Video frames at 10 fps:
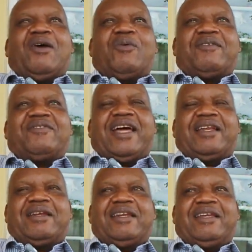We've
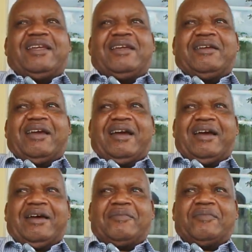done the,
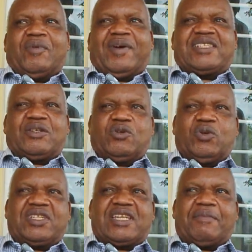we're still
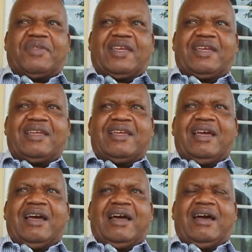doing something
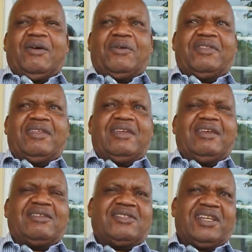on
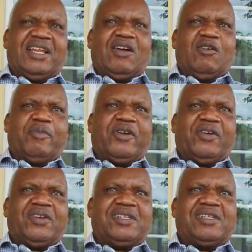the Chileombo
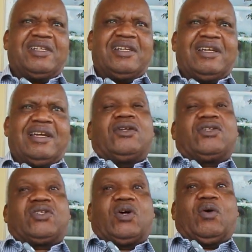Road.
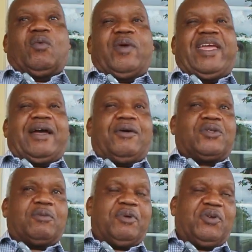So we are
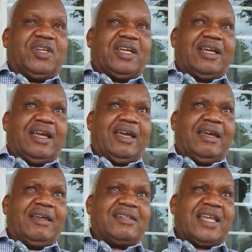also building
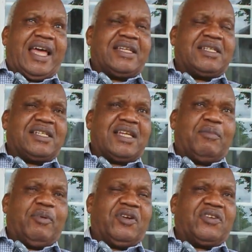a science
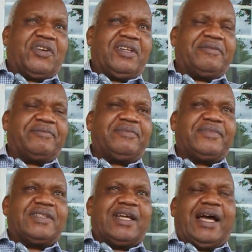laboratory
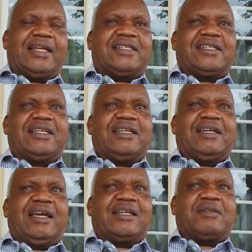at
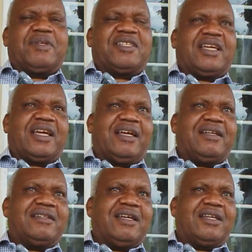Mizenga
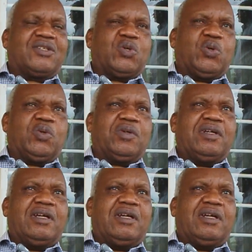School.